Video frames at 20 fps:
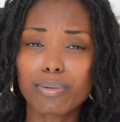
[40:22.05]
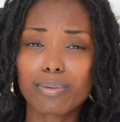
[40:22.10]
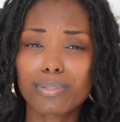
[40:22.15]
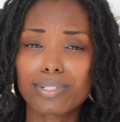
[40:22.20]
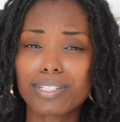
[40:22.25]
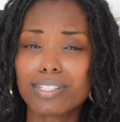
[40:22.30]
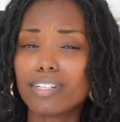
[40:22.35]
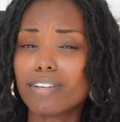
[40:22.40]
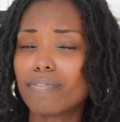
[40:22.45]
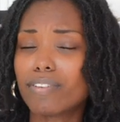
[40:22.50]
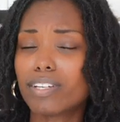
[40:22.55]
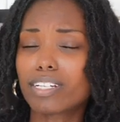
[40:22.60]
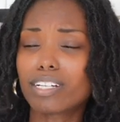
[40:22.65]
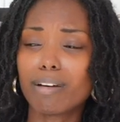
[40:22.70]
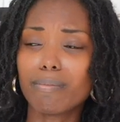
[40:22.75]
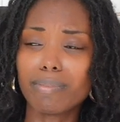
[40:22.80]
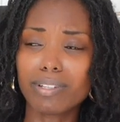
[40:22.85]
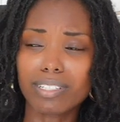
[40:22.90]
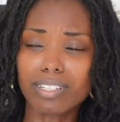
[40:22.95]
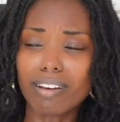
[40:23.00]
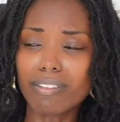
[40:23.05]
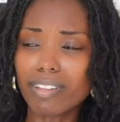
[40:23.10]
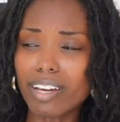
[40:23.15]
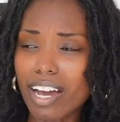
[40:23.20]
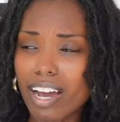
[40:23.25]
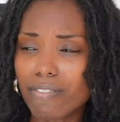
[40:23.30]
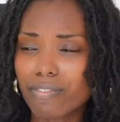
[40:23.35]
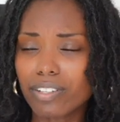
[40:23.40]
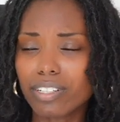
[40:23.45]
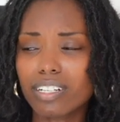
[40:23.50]
Putin if he comes to South
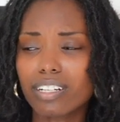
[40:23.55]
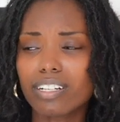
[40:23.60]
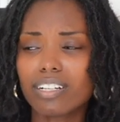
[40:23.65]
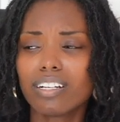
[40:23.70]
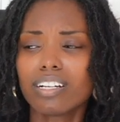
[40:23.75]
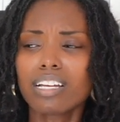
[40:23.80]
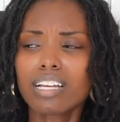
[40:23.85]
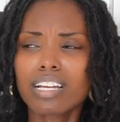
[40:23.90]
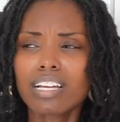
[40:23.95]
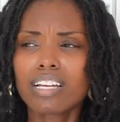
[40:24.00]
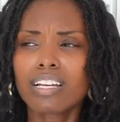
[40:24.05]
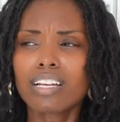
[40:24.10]
Africa.